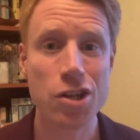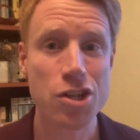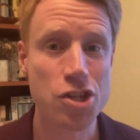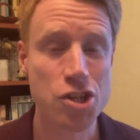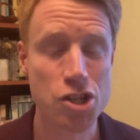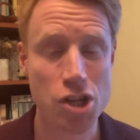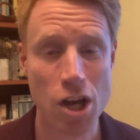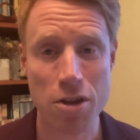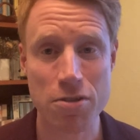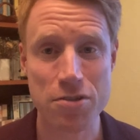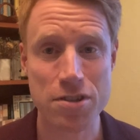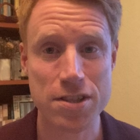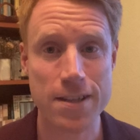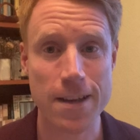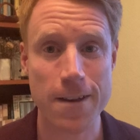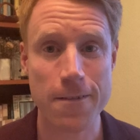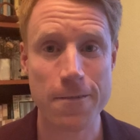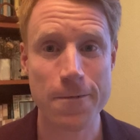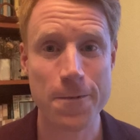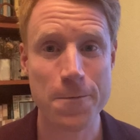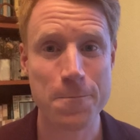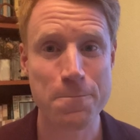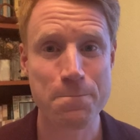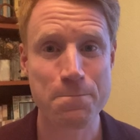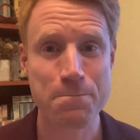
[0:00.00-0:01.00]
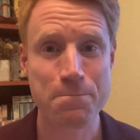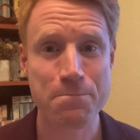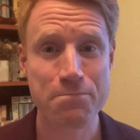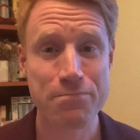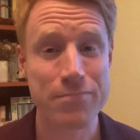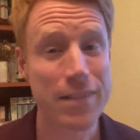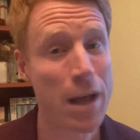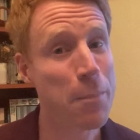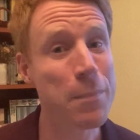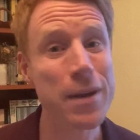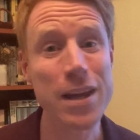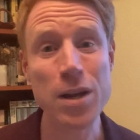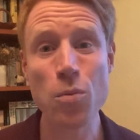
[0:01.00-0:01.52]
Joseph.
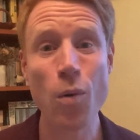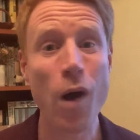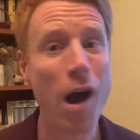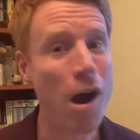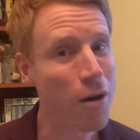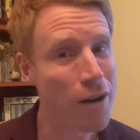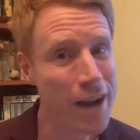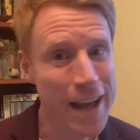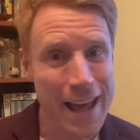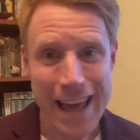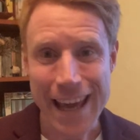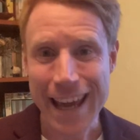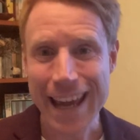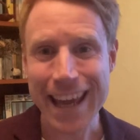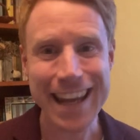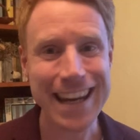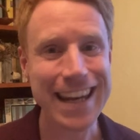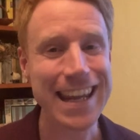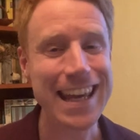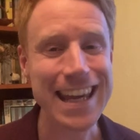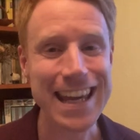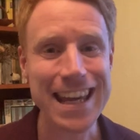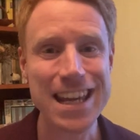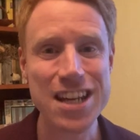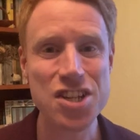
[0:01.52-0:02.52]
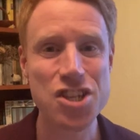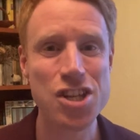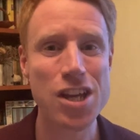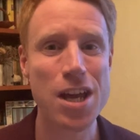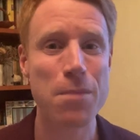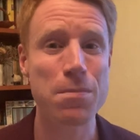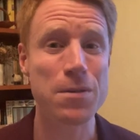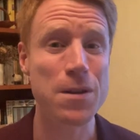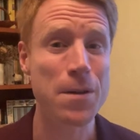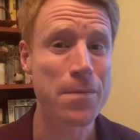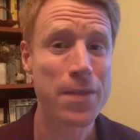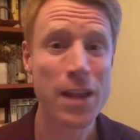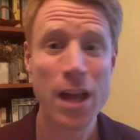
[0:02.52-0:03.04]
Now, meanwhile, in
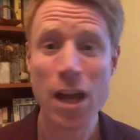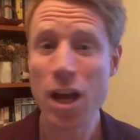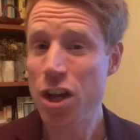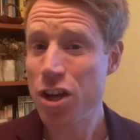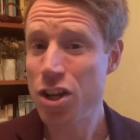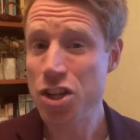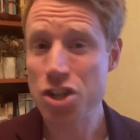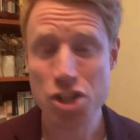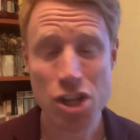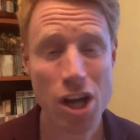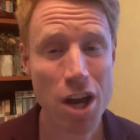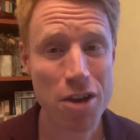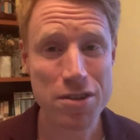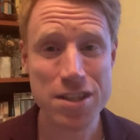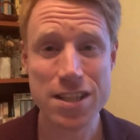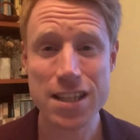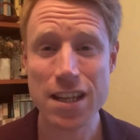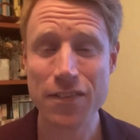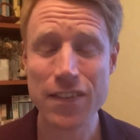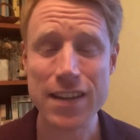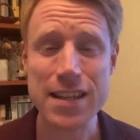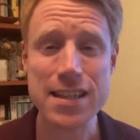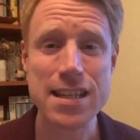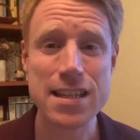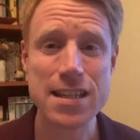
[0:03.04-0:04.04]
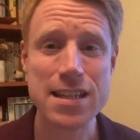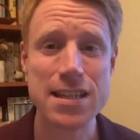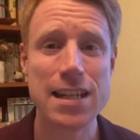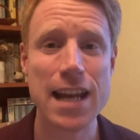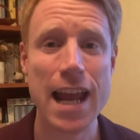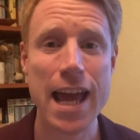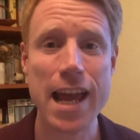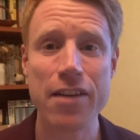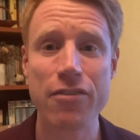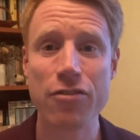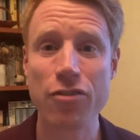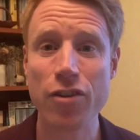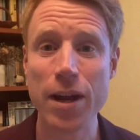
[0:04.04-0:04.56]
Egypt, Joseph, he's in
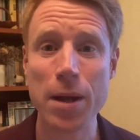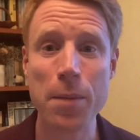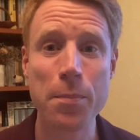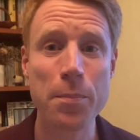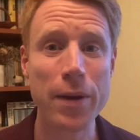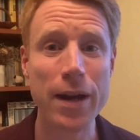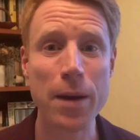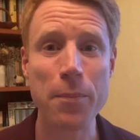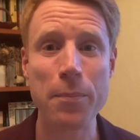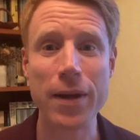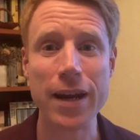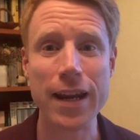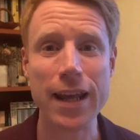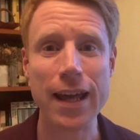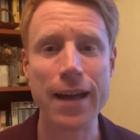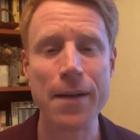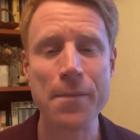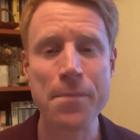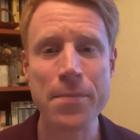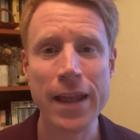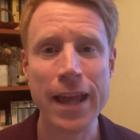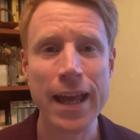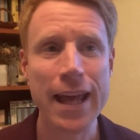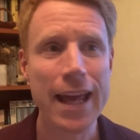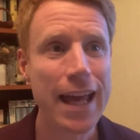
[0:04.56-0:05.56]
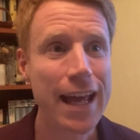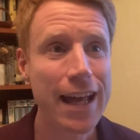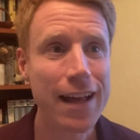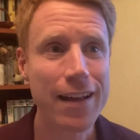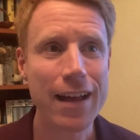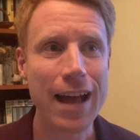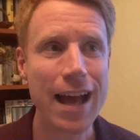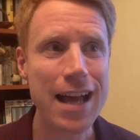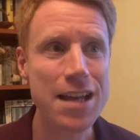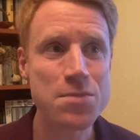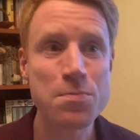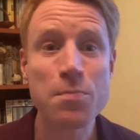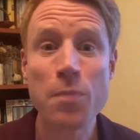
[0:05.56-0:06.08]
slavery, but, but
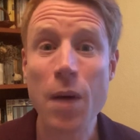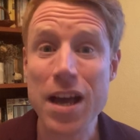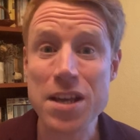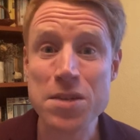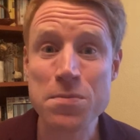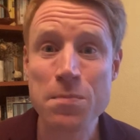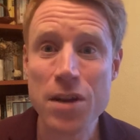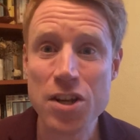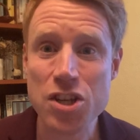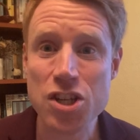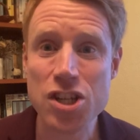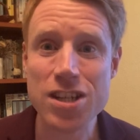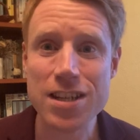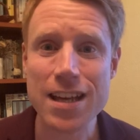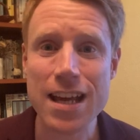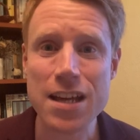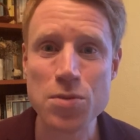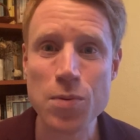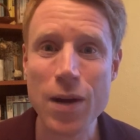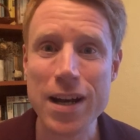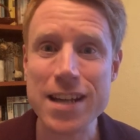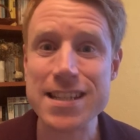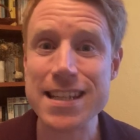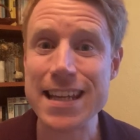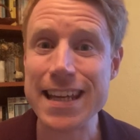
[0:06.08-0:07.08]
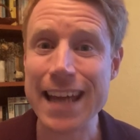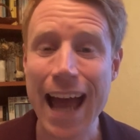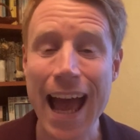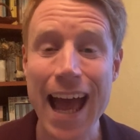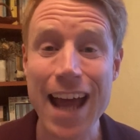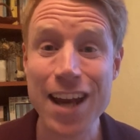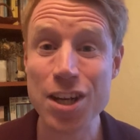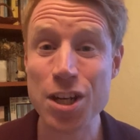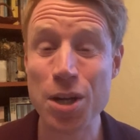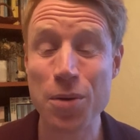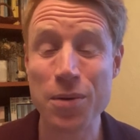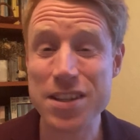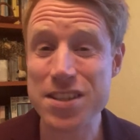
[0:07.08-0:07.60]
as, as much as, as well as he
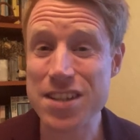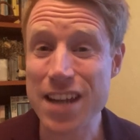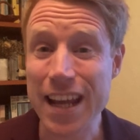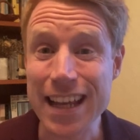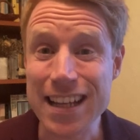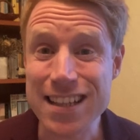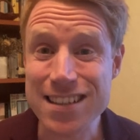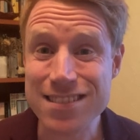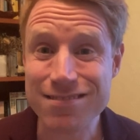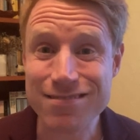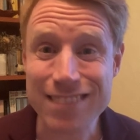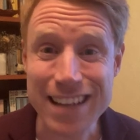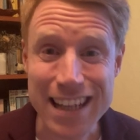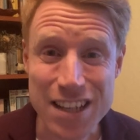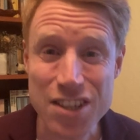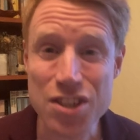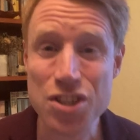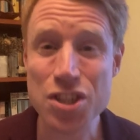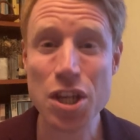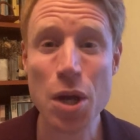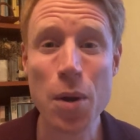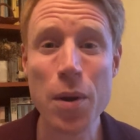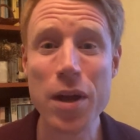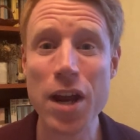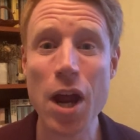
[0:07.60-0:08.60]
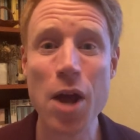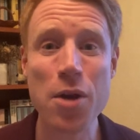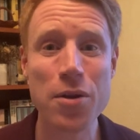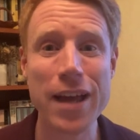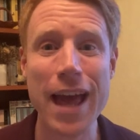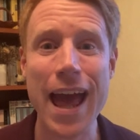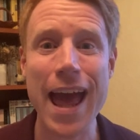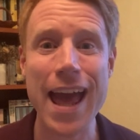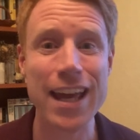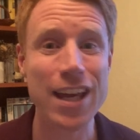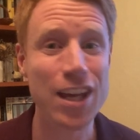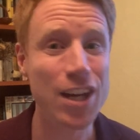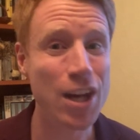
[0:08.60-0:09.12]
can do, he's, he's, he's doing
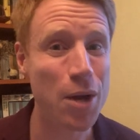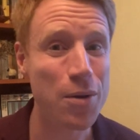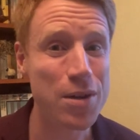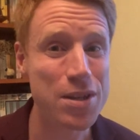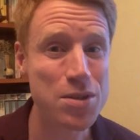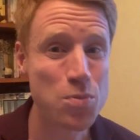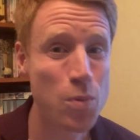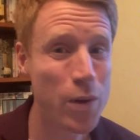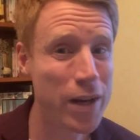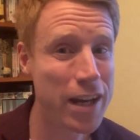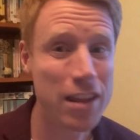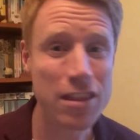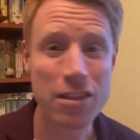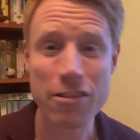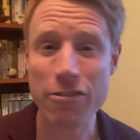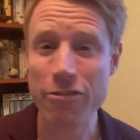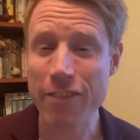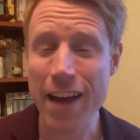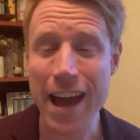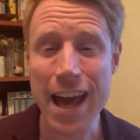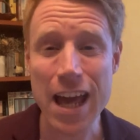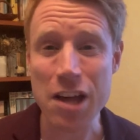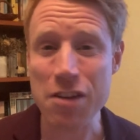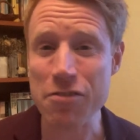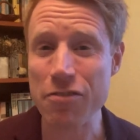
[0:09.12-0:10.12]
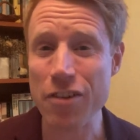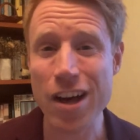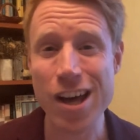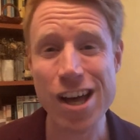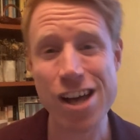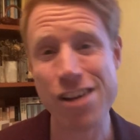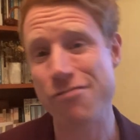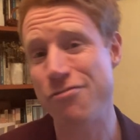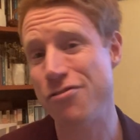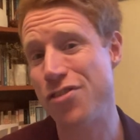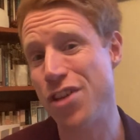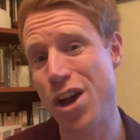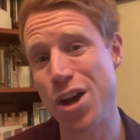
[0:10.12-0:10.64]
okay. You know, he's winning the favour
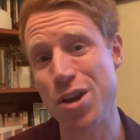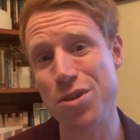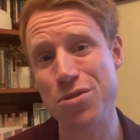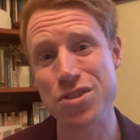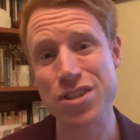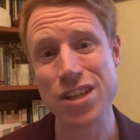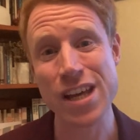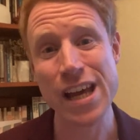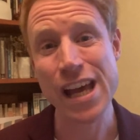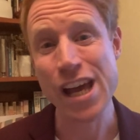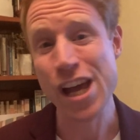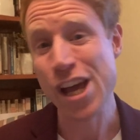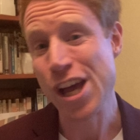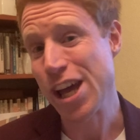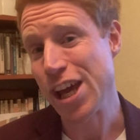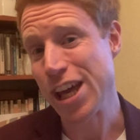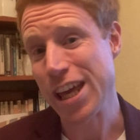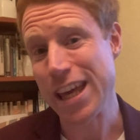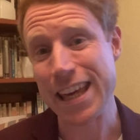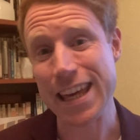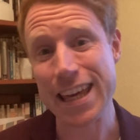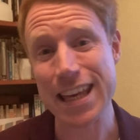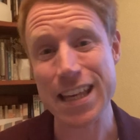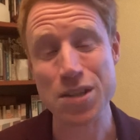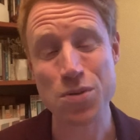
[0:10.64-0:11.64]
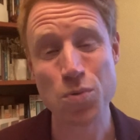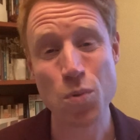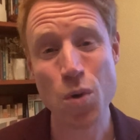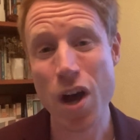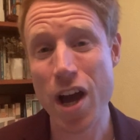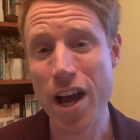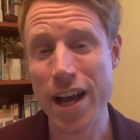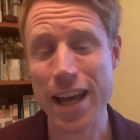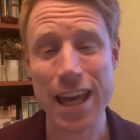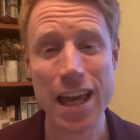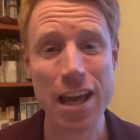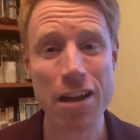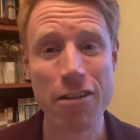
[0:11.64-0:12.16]
of those he's
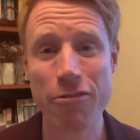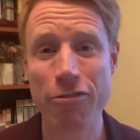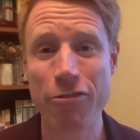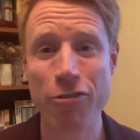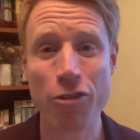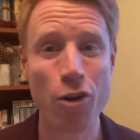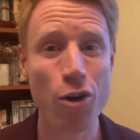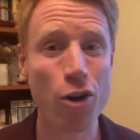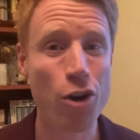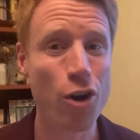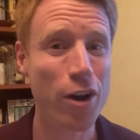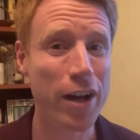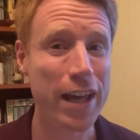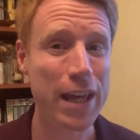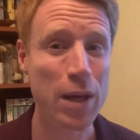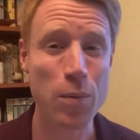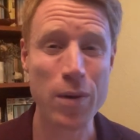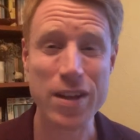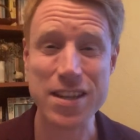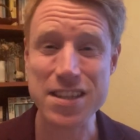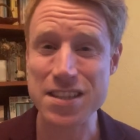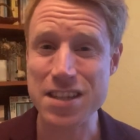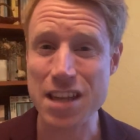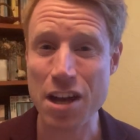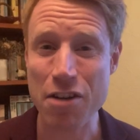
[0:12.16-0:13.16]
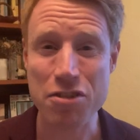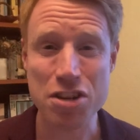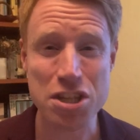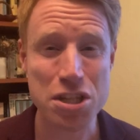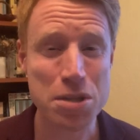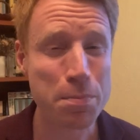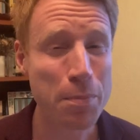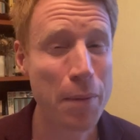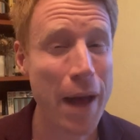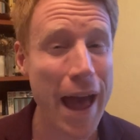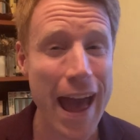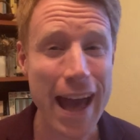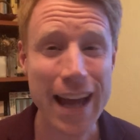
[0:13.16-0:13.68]
working for. He wins their
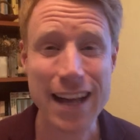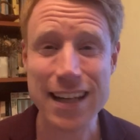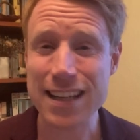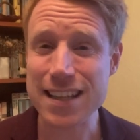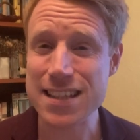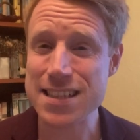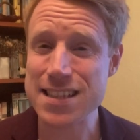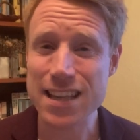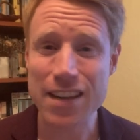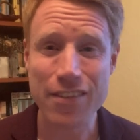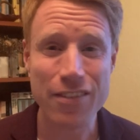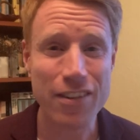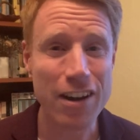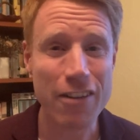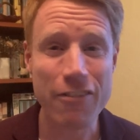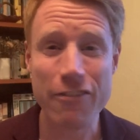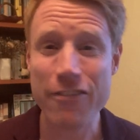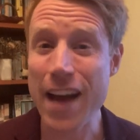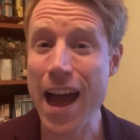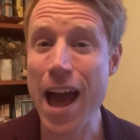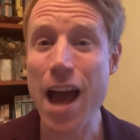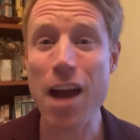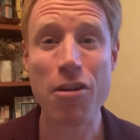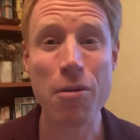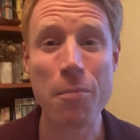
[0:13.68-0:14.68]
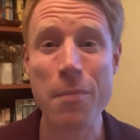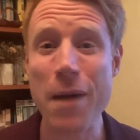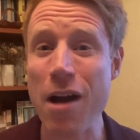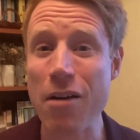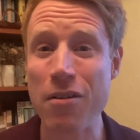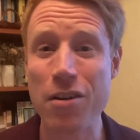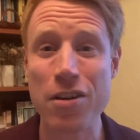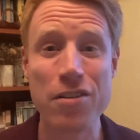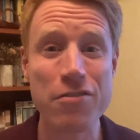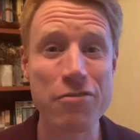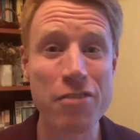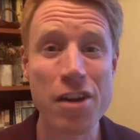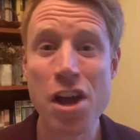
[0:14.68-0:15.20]
respect. He's given a fair
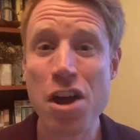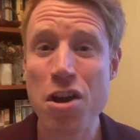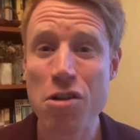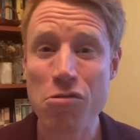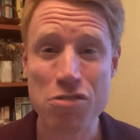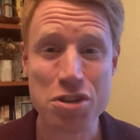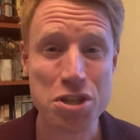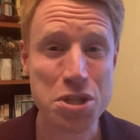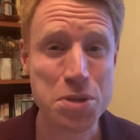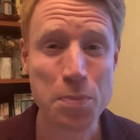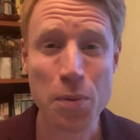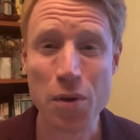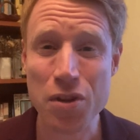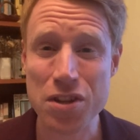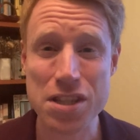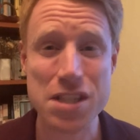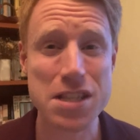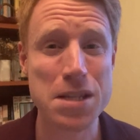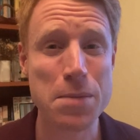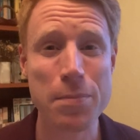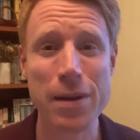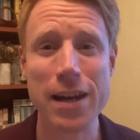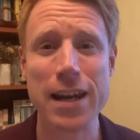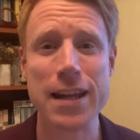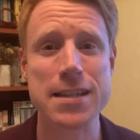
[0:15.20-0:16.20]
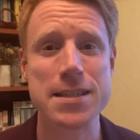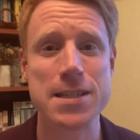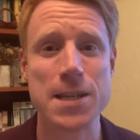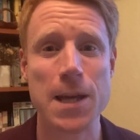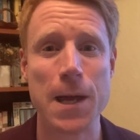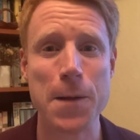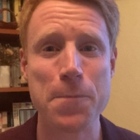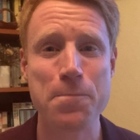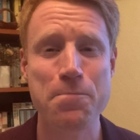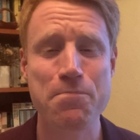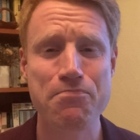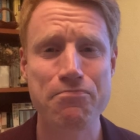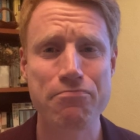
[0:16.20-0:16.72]
amount of
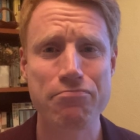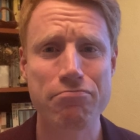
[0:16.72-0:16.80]
responsibility.